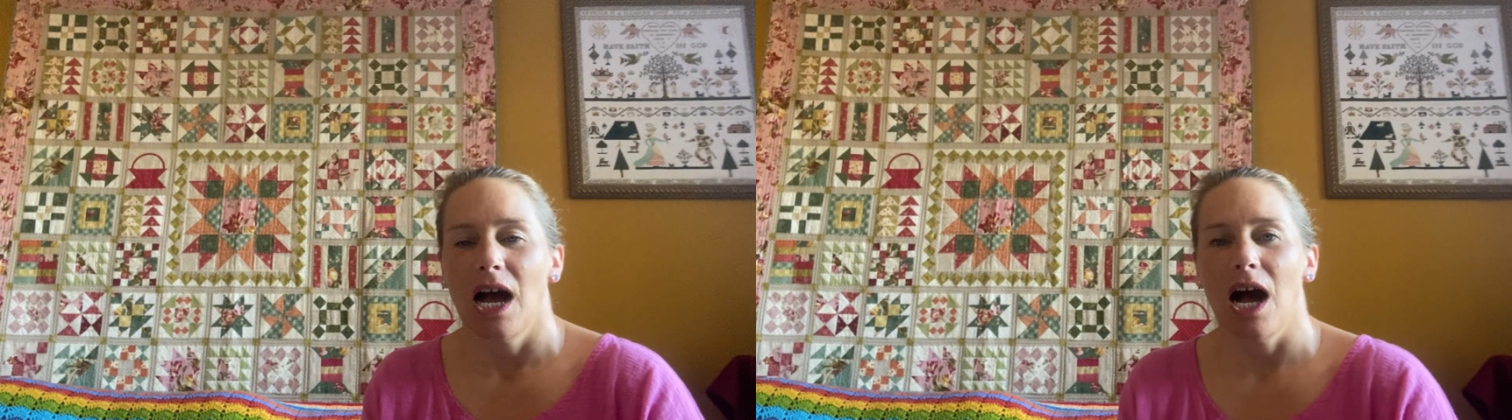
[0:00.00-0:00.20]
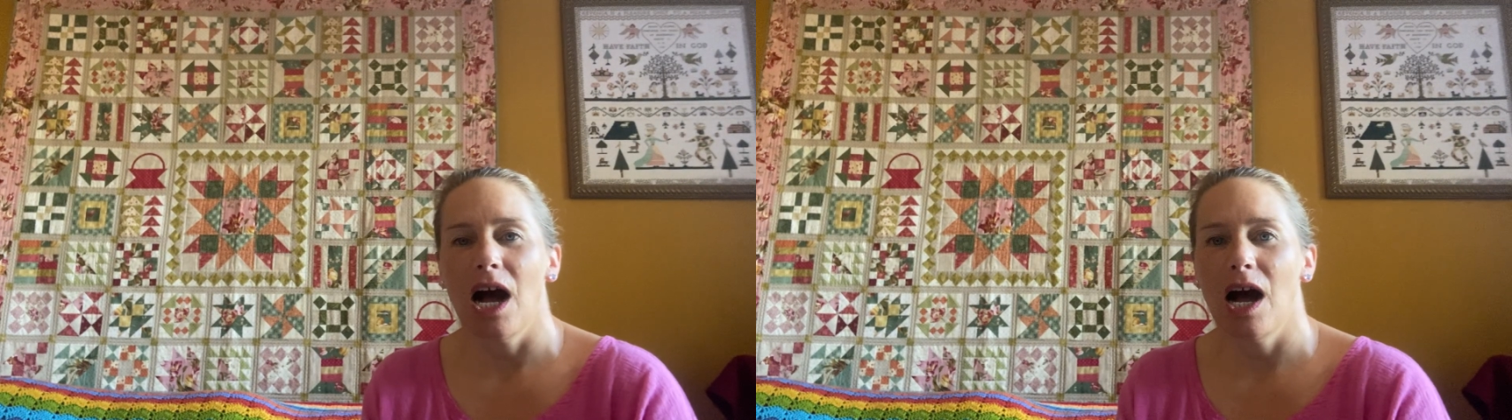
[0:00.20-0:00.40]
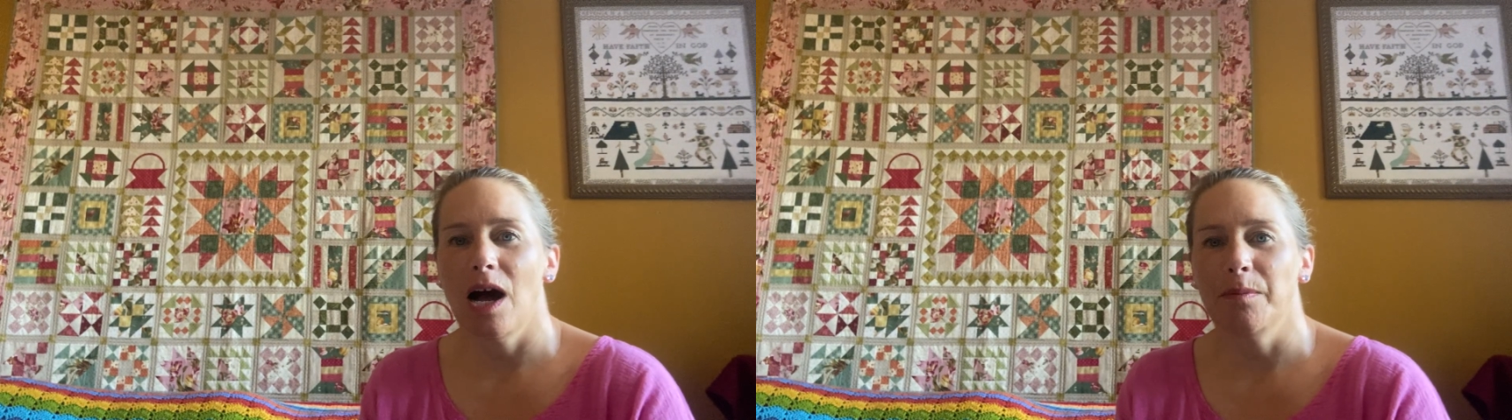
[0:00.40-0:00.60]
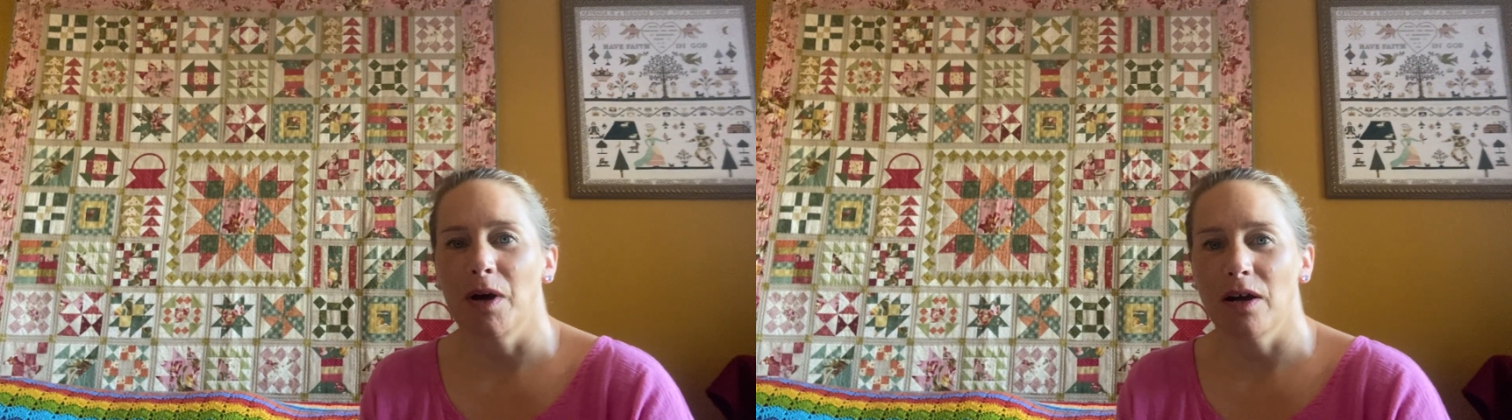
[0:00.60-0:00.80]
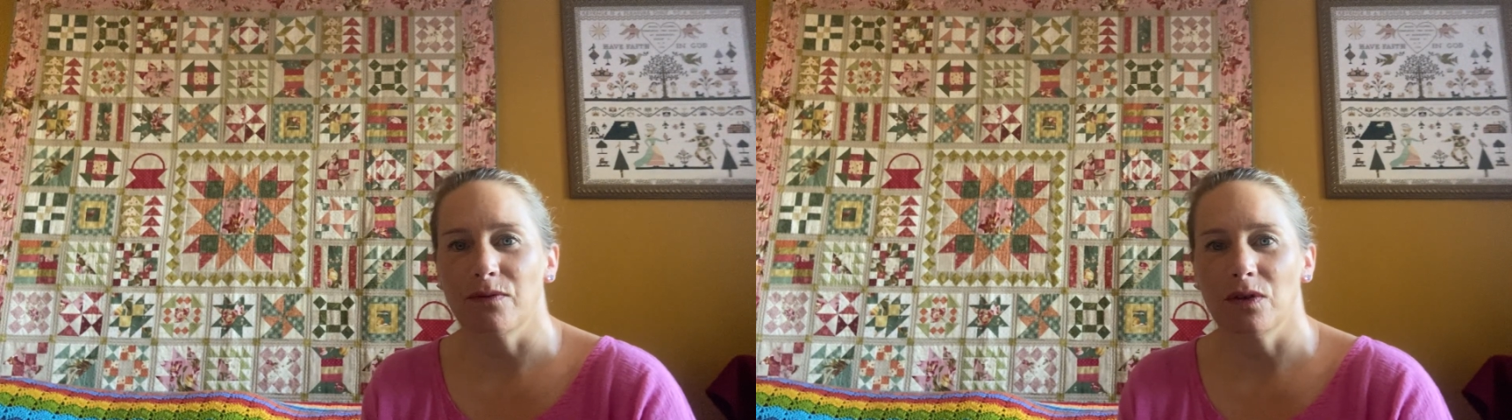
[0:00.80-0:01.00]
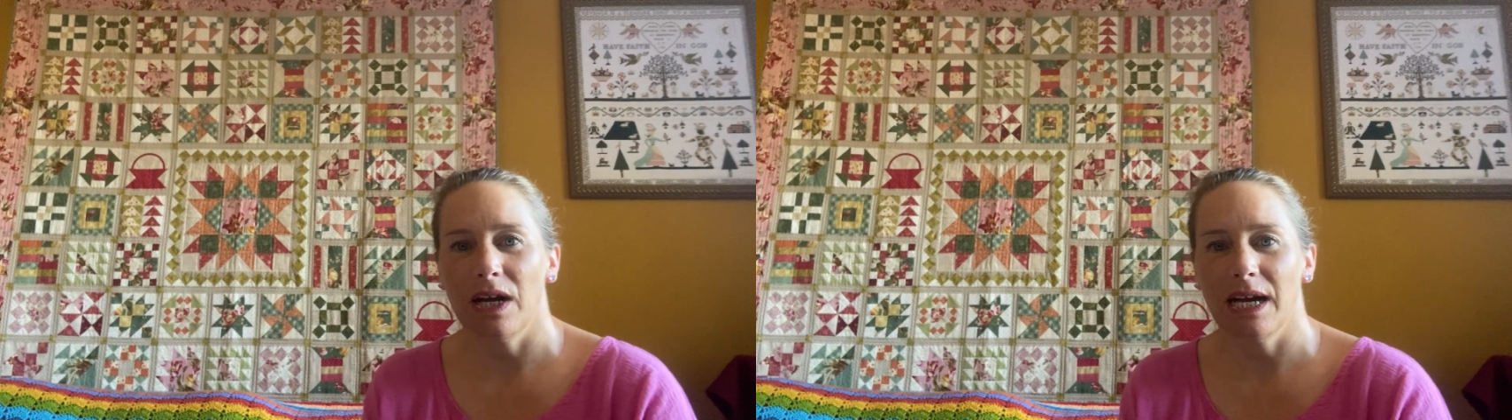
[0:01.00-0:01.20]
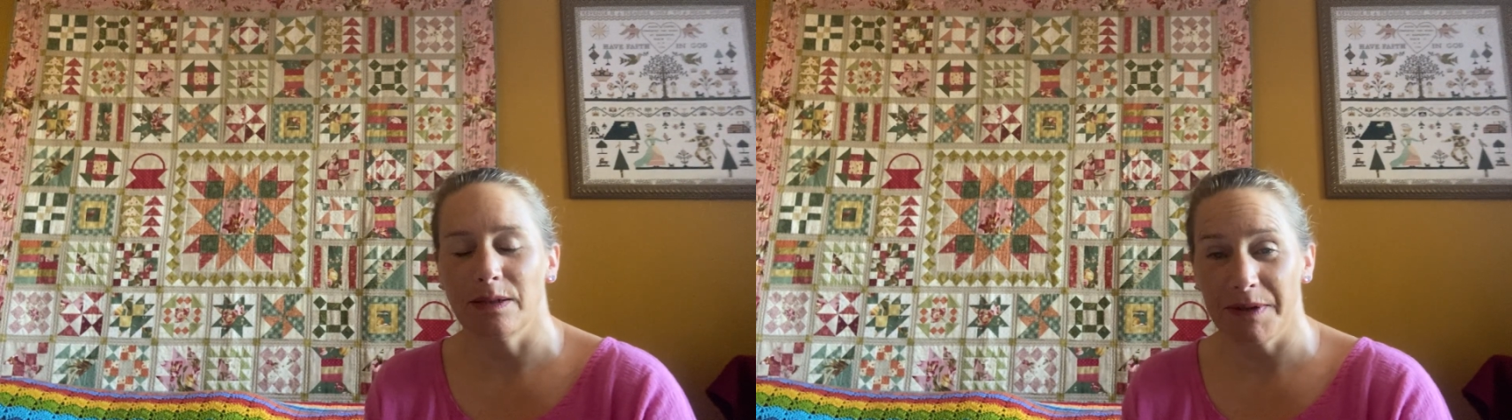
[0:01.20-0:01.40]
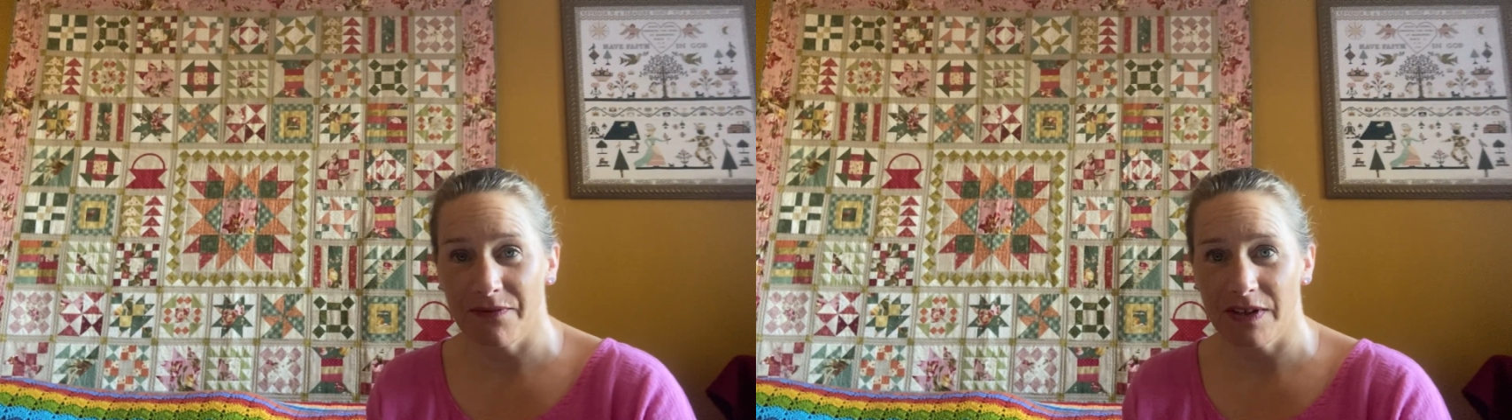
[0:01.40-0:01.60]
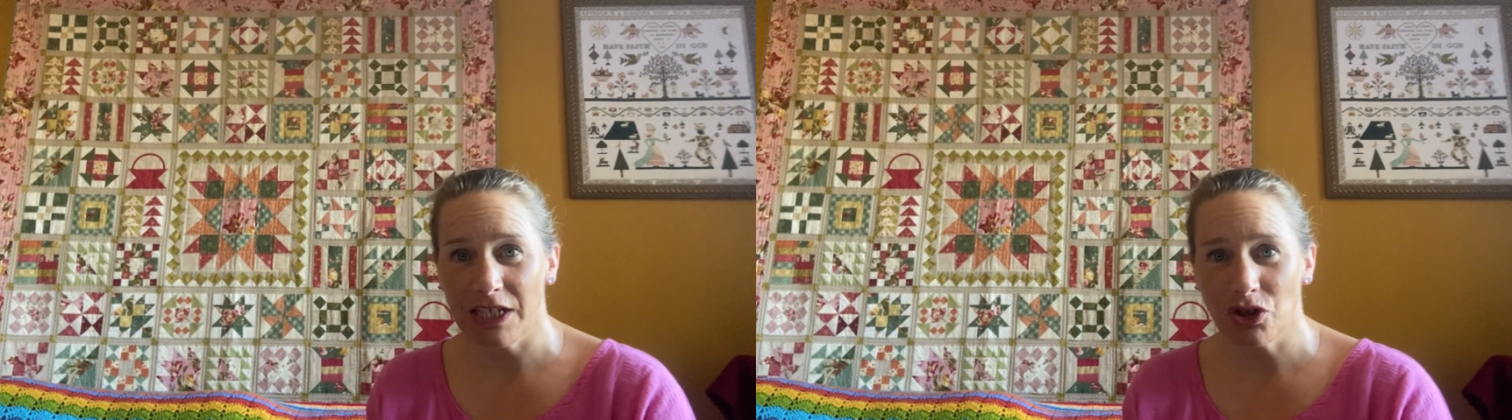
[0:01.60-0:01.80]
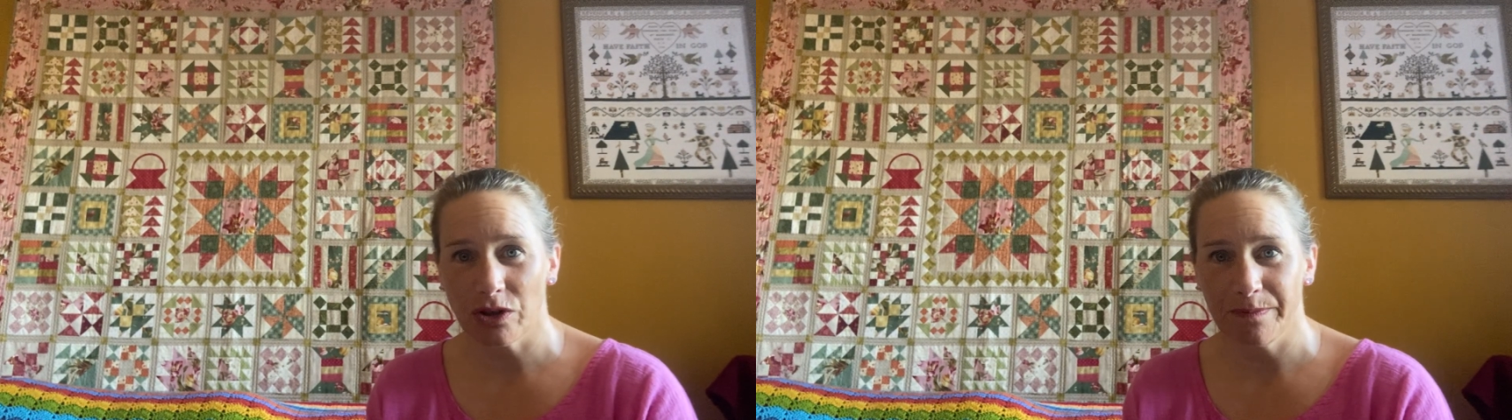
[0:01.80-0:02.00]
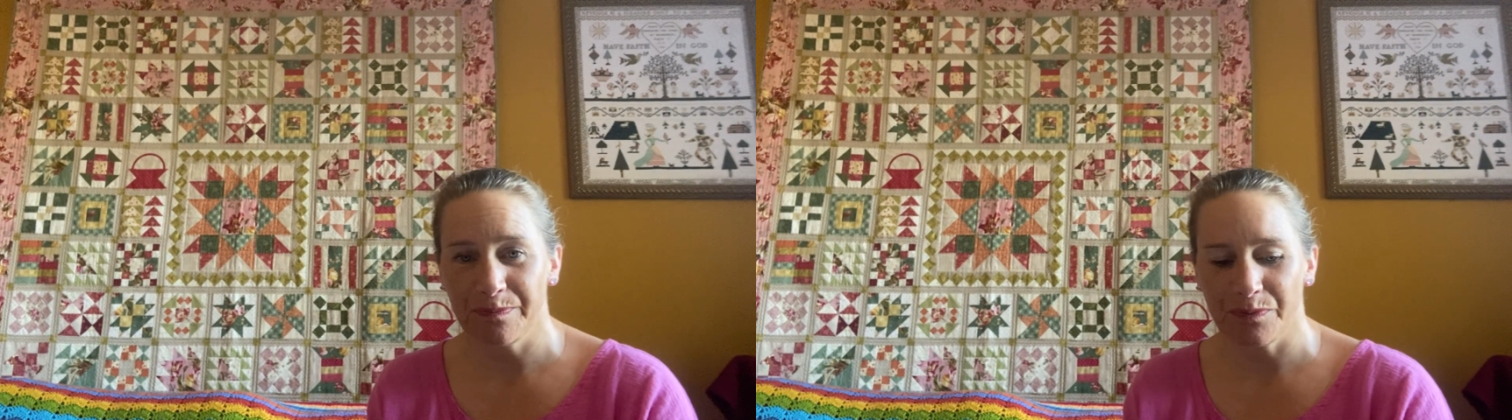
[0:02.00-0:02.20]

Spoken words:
I've had a big finish.